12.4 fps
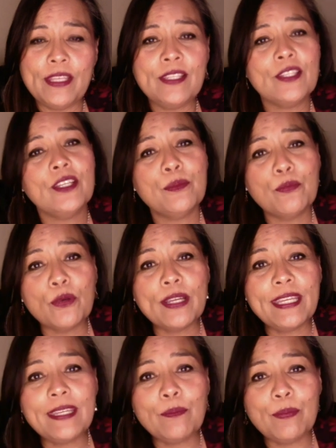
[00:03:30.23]
is going to
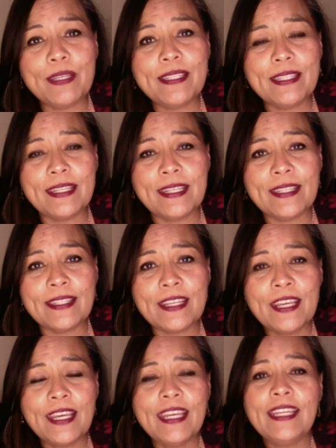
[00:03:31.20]
bring in business
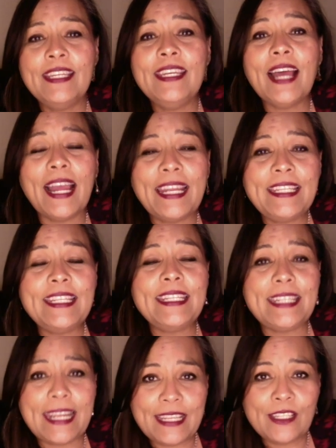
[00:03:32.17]
90
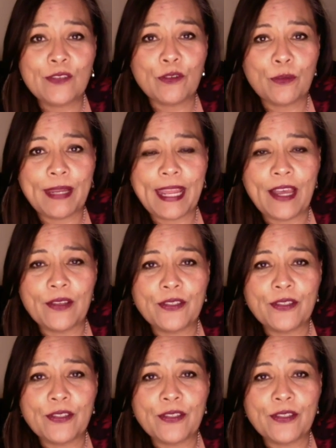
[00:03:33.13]
days from now.